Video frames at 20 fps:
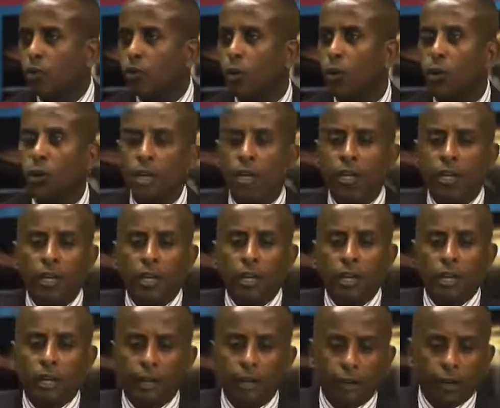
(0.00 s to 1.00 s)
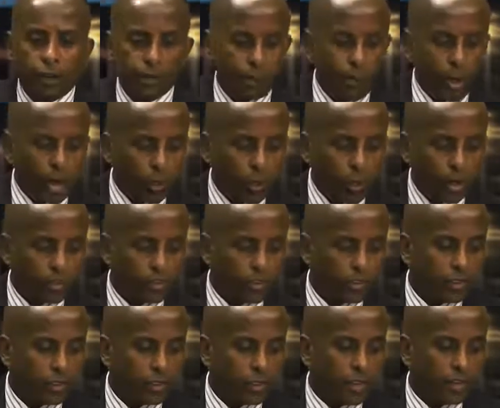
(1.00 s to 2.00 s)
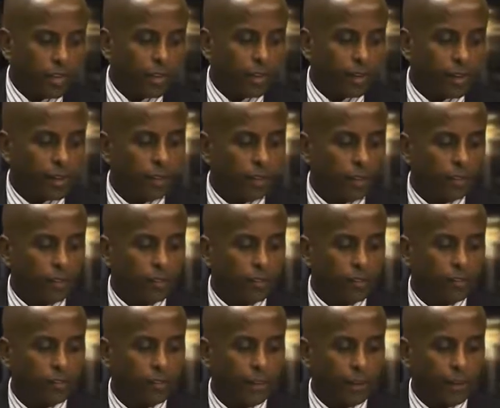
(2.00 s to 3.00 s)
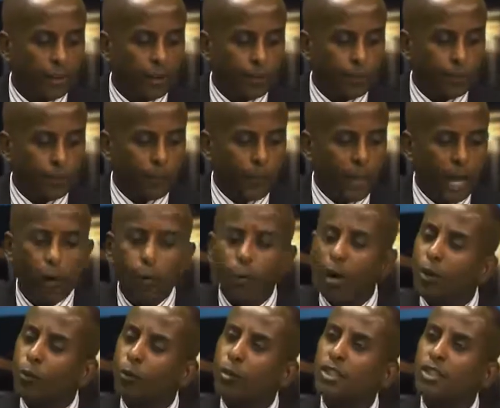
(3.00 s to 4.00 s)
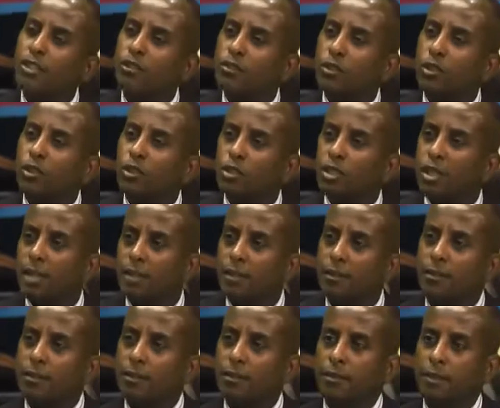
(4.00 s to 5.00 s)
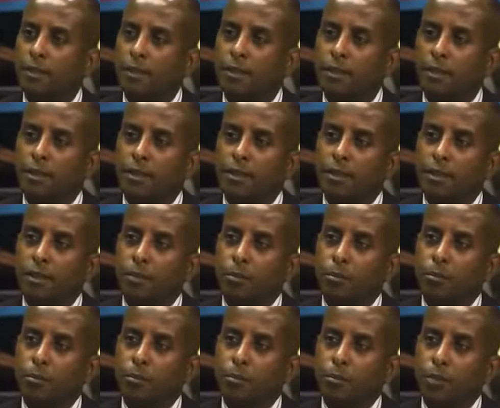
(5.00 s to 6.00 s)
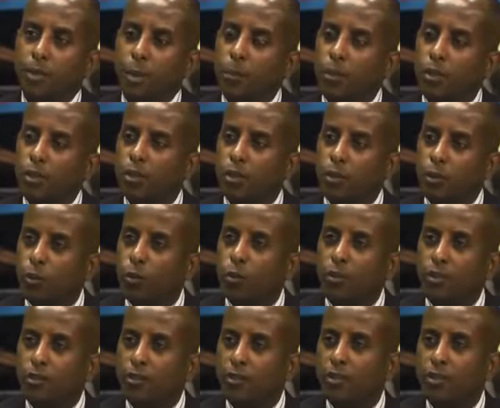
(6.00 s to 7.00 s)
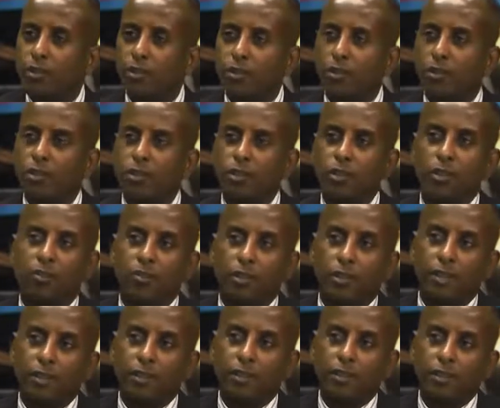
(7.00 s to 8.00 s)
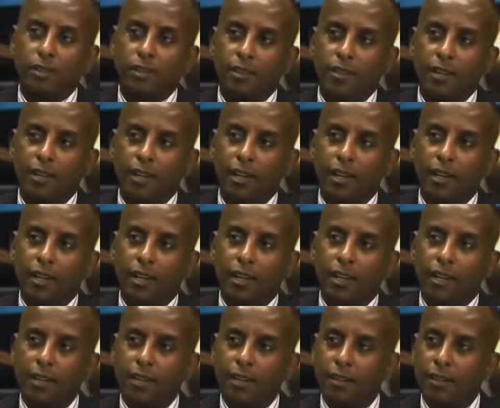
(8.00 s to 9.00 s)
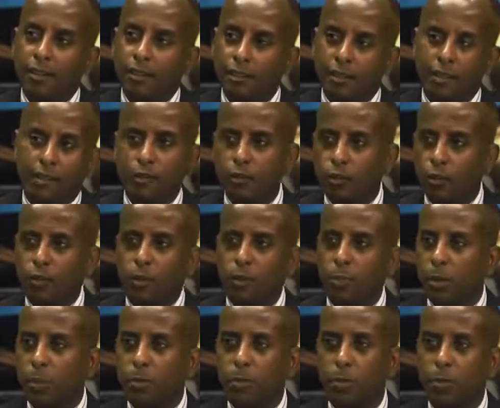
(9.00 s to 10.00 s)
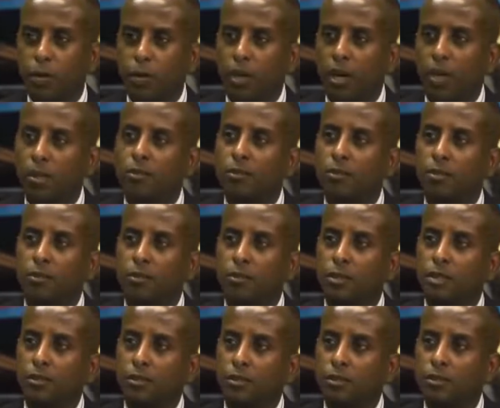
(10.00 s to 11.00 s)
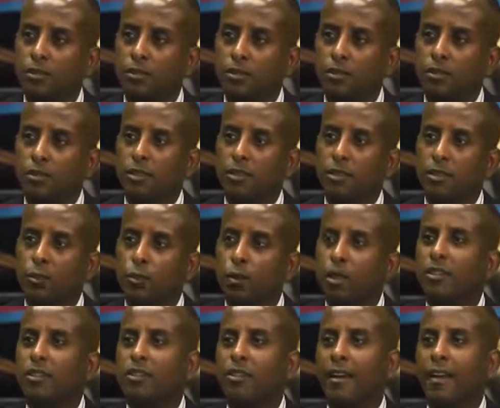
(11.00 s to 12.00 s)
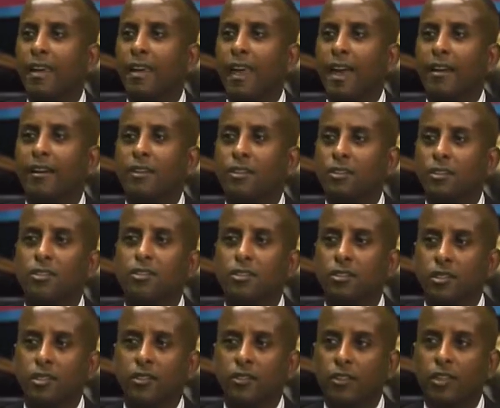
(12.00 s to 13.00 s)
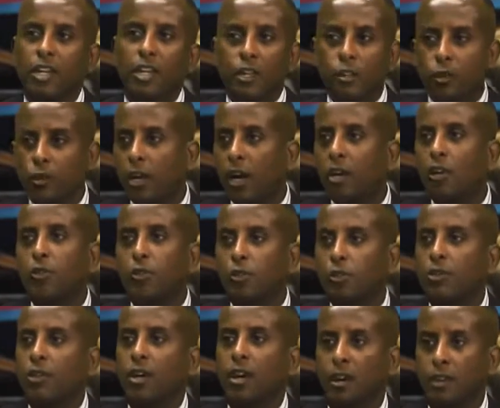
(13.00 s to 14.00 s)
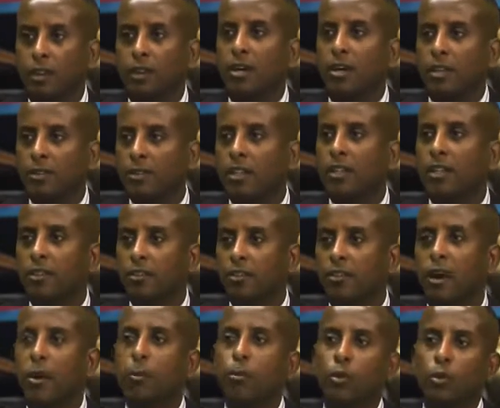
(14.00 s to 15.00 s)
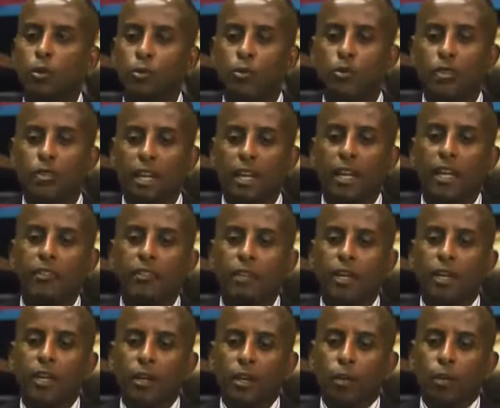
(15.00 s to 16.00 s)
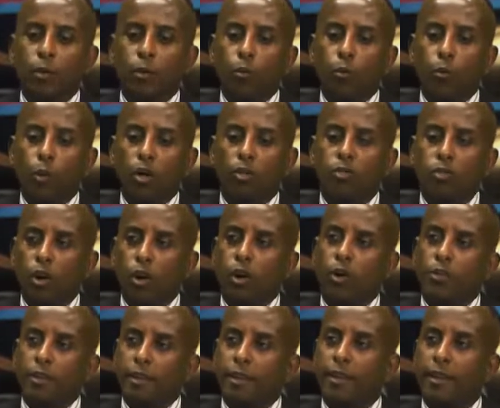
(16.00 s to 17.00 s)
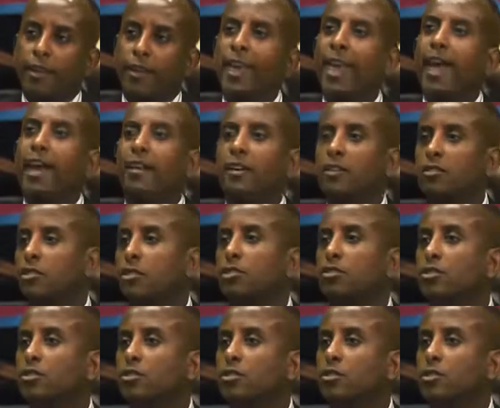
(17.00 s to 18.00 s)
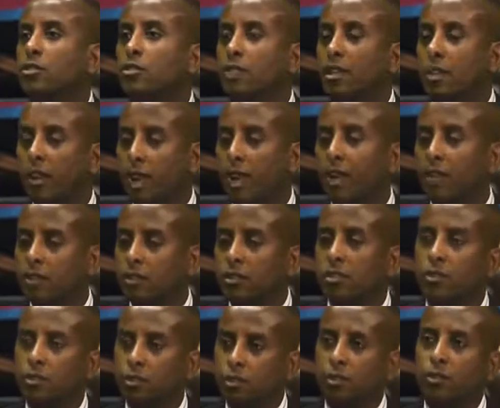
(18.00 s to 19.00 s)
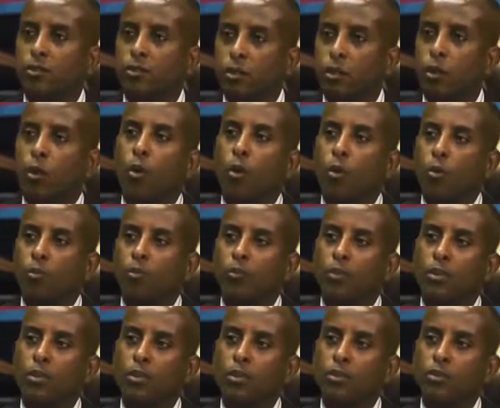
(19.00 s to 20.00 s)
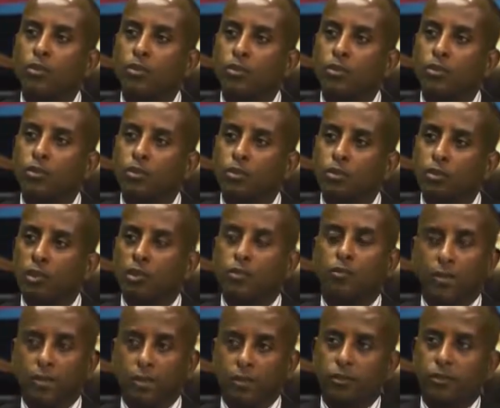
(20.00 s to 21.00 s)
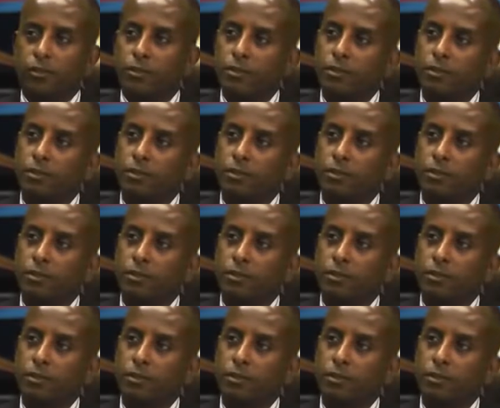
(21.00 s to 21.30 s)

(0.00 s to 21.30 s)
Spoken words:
stories. So my question then is, how can we differentiate a person who is servant and the rest of the people who are not servants? What are the characteristics? You can use Carla as an example to tell us what are the characteristics of servants.